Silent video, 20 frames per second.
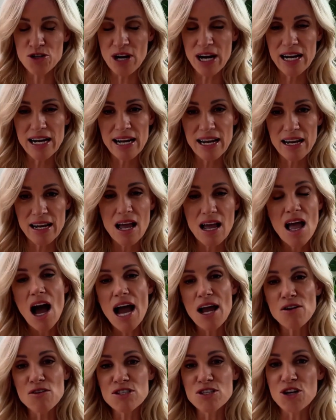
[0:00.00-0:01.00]
training.
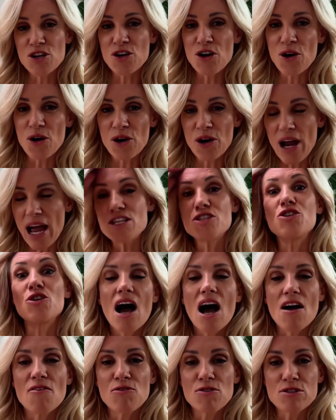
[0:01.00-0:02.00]
I also know, as
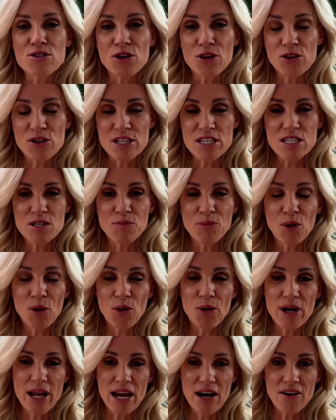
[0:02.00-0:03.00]
I've also got the
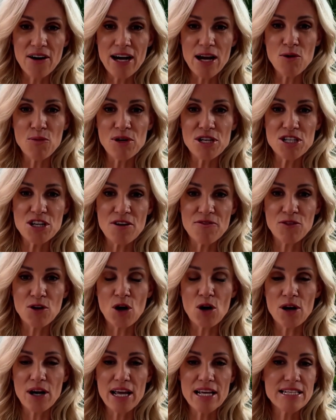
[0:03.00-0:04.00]
support area, which I've
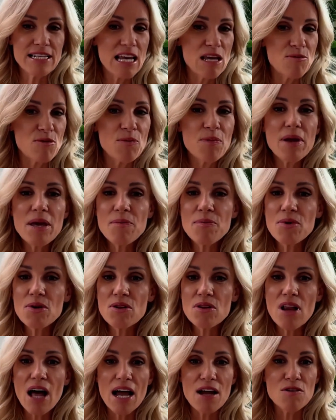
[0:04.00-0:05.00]
got a team of
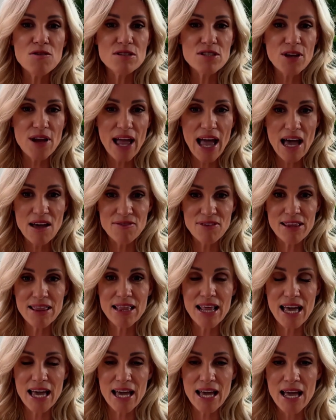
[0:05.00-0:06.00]
people. I also have
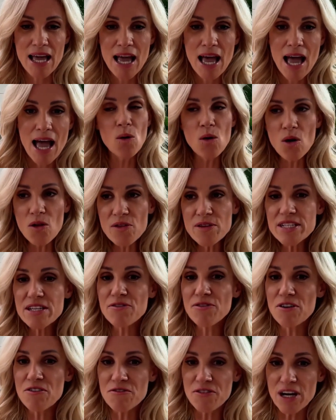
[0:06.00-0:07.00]
in there all the
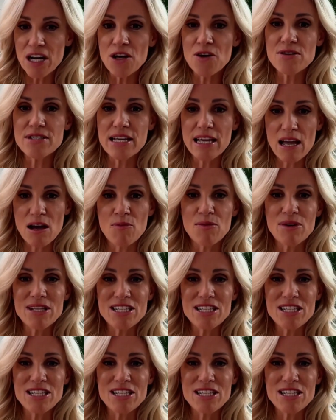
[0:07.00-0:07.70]
different videos that come